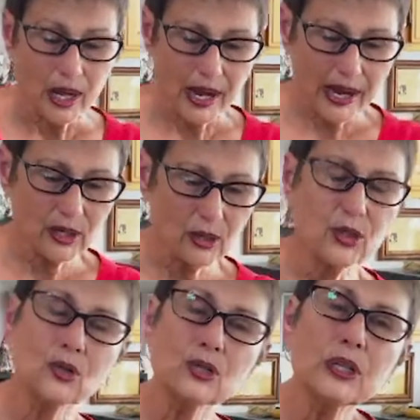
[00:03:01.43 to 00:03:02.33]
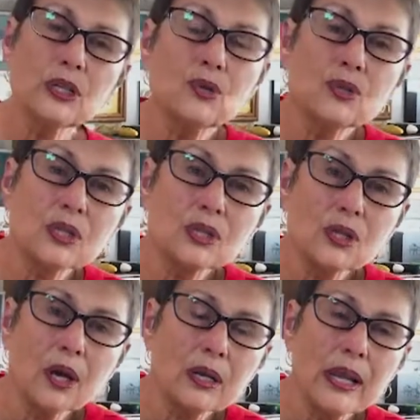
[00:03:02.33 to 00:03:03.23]
I don't usually use this
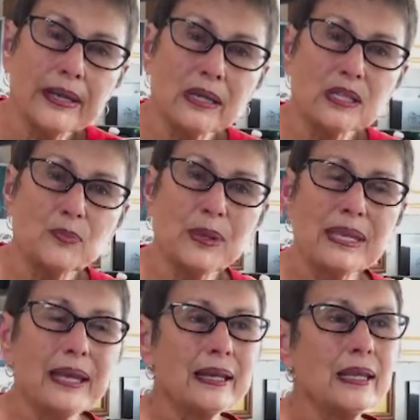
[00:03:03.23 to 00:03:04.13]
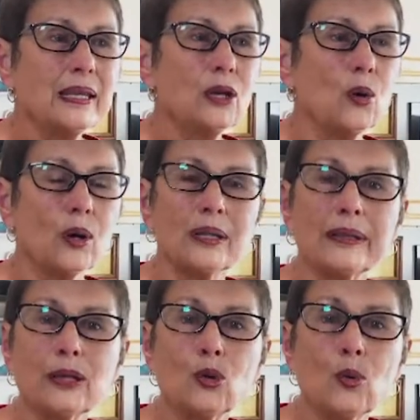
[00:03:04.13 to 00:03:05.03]
on like a spaghetti or a
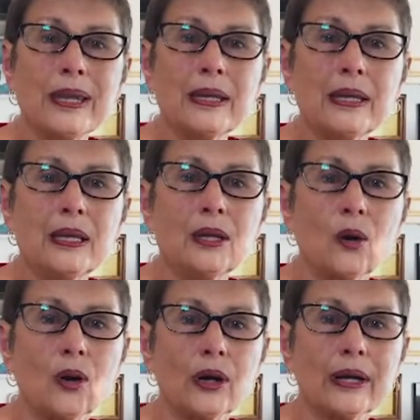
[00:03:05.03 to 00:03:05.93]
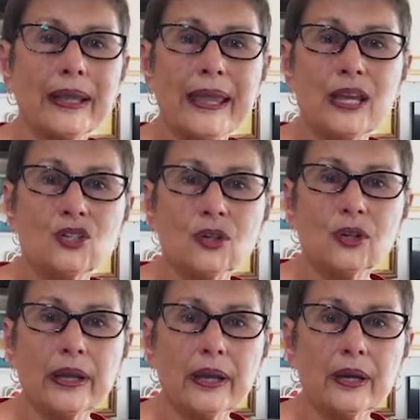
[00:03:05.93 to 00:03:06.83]
linguine or an angel
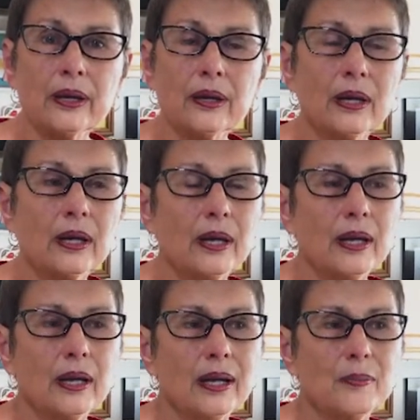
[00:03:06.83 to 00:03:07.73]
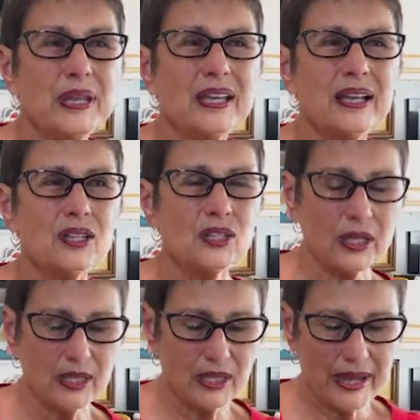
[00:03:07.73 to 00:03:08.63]
hair, because
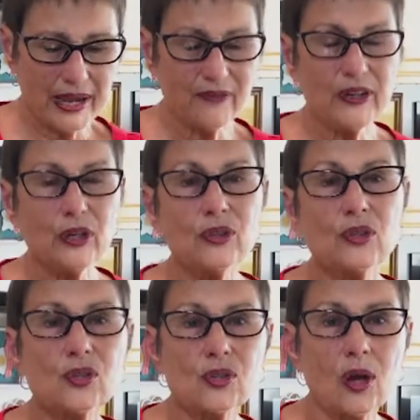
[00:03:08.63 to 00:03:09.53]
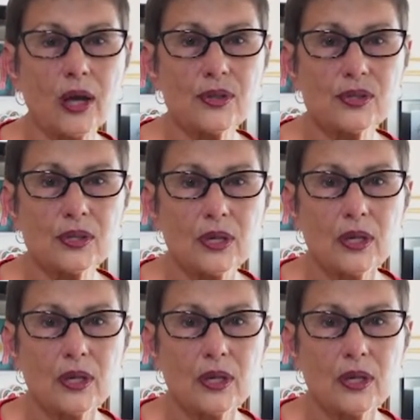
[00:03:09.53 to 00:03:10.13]
the heavier the sauce,